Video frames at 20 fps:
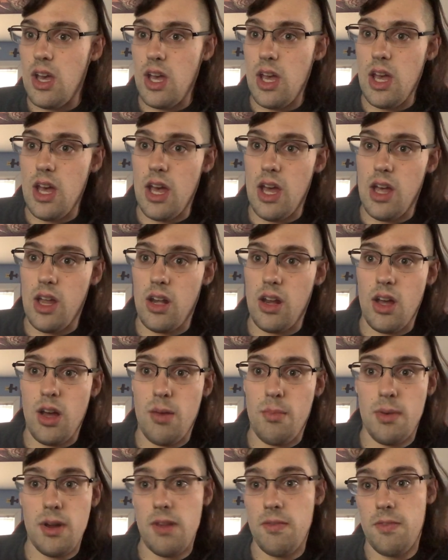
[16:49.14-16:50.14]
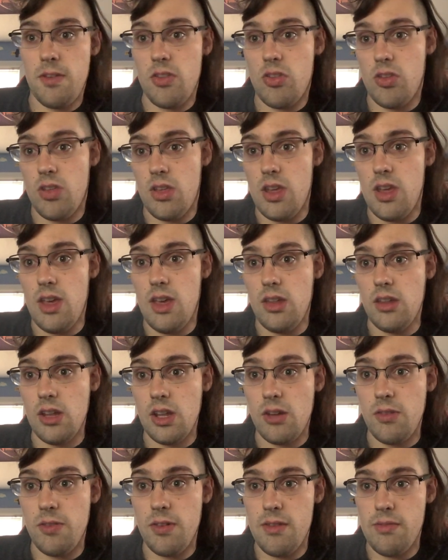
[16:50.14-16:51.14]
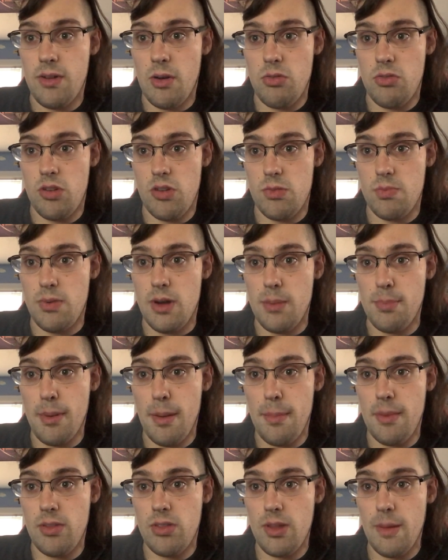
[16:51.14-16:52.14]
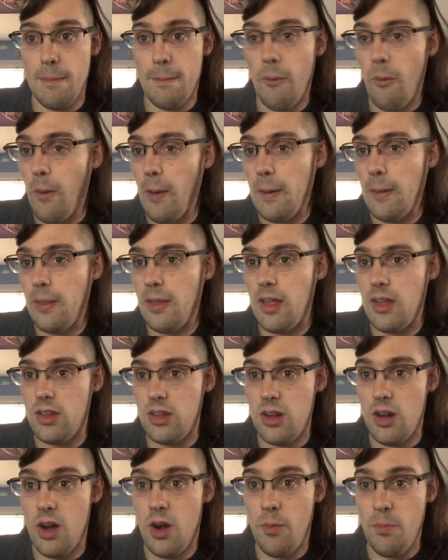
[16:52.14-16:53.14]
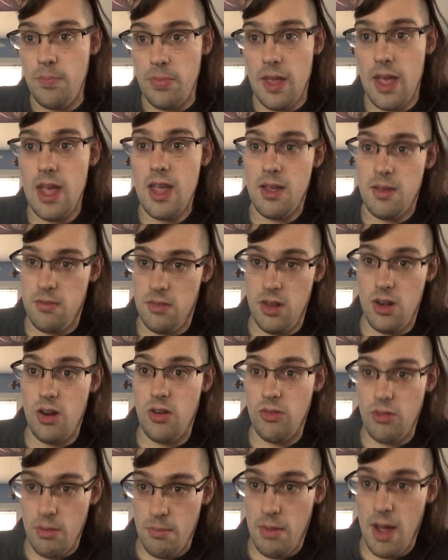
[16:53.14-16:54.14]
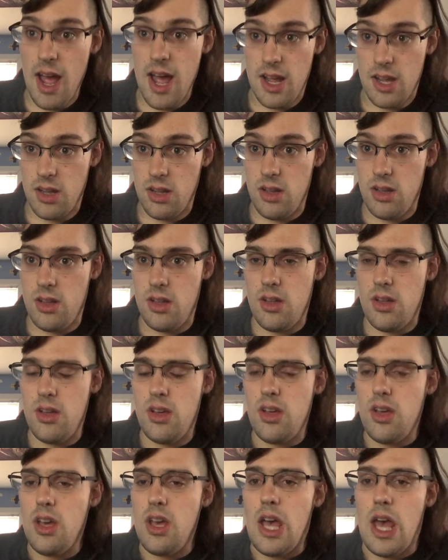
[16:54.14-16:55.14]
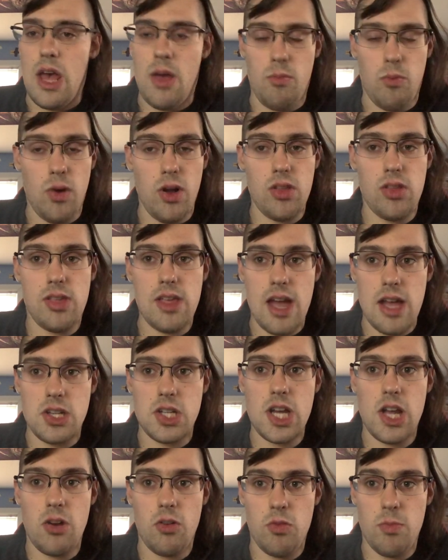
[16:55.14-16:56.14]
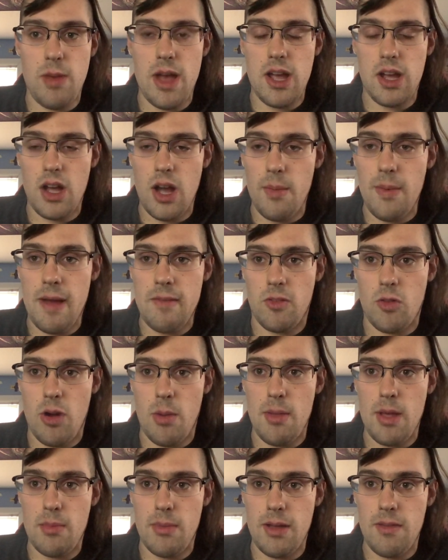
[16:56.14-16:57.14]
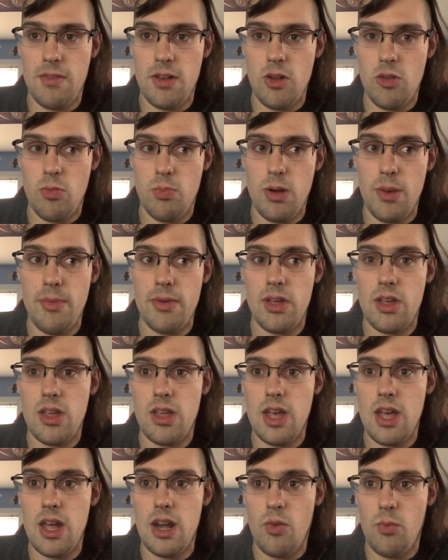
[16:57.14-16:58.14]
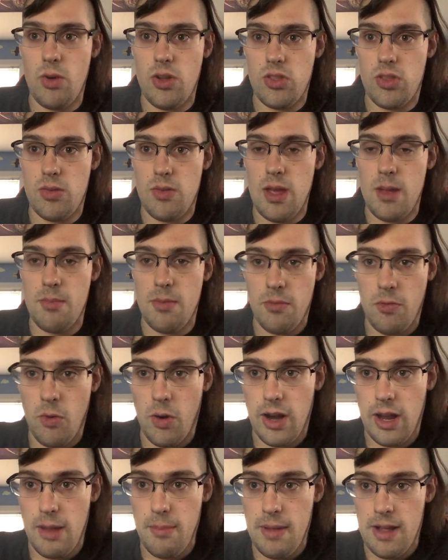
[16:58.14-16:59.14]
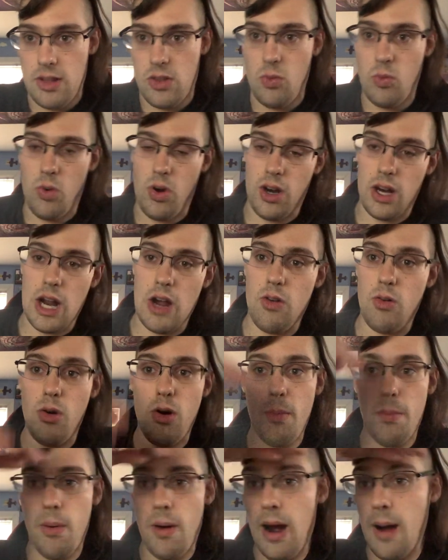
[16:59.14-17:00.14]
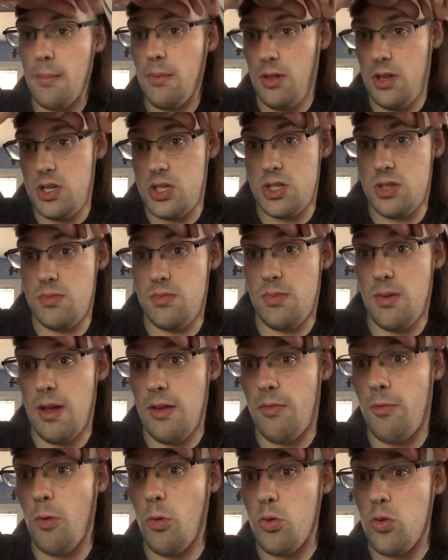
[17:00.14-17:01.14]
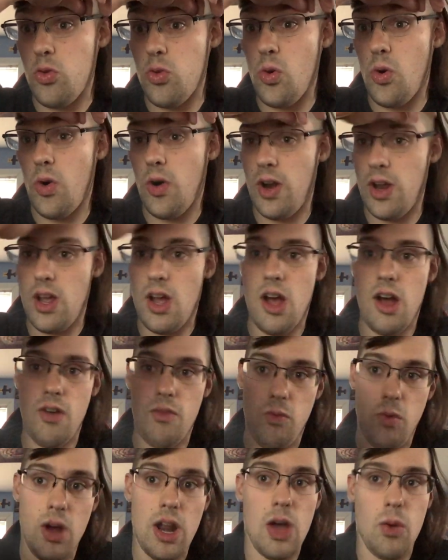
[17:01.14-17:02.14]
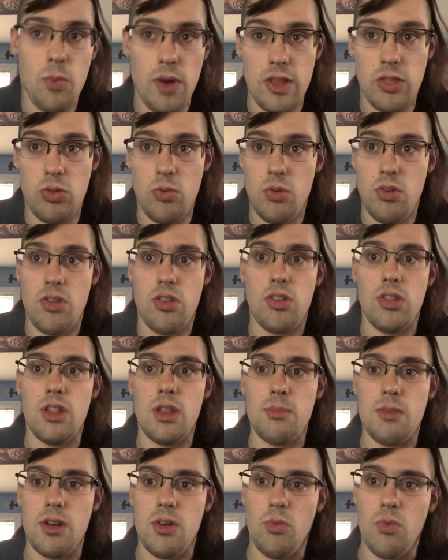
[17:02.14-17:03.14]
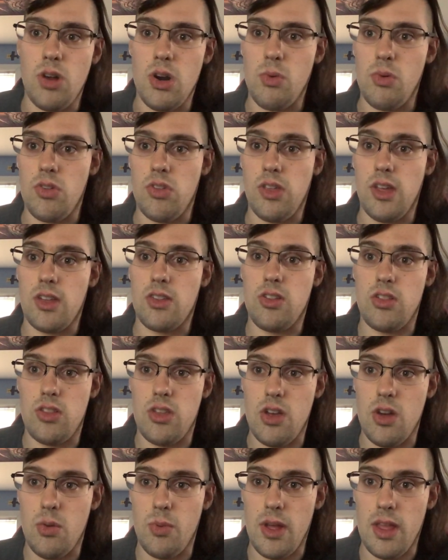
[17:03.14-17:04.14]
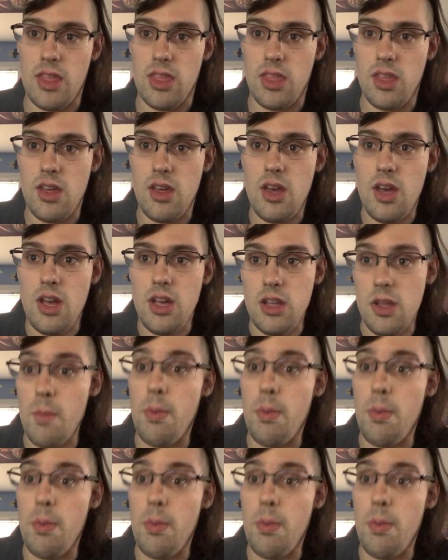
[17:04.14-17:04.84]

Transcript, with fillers: and uh but if you see lego fan 6 pop up at some point then you know hey you know i'm back and once that channel is back up, after I make my videos public again, and once and before I get back to work, I will publish my full story of what I went through in this dilemma, what it was like to deal with. You